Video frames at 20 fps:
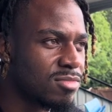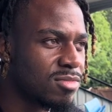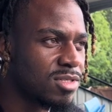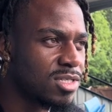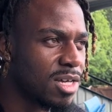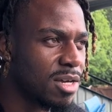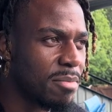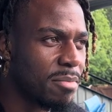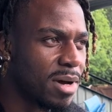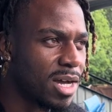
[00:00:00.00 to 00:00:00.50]

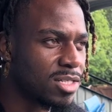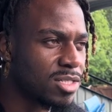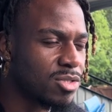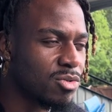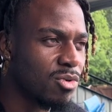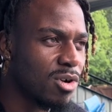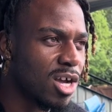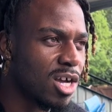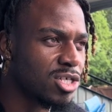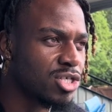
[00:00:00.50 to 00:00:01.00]
getting back to
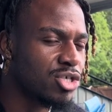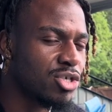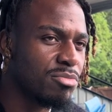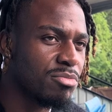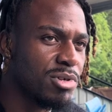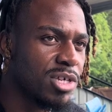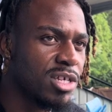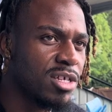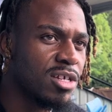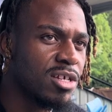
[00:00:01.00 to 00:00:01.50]
where I should
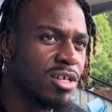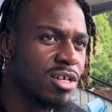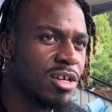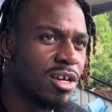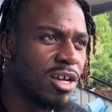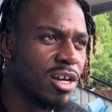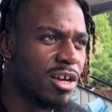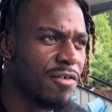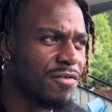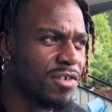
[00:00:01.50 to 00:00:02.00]
be.
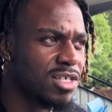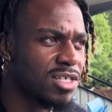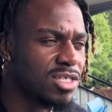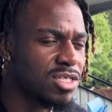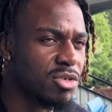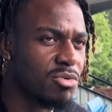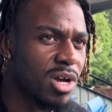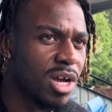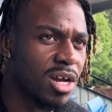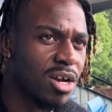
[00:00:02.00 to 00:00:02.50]
And I think this is the right